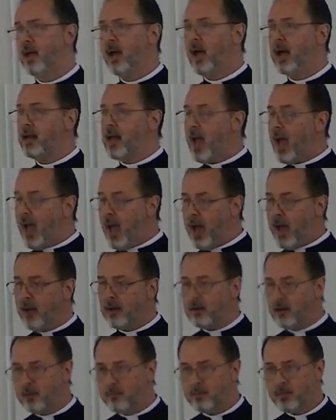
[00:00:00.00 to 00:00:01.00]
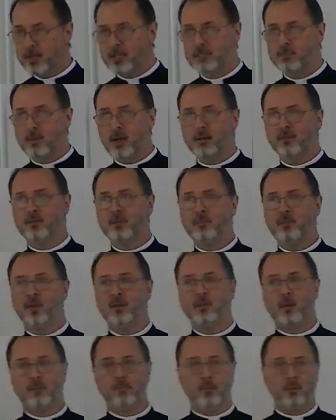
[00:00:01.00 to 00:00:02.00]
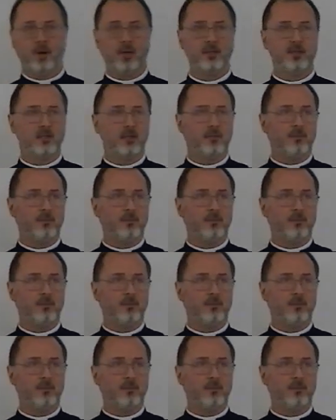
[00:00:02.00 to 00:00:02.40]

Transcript: And Adam is meant to be the priest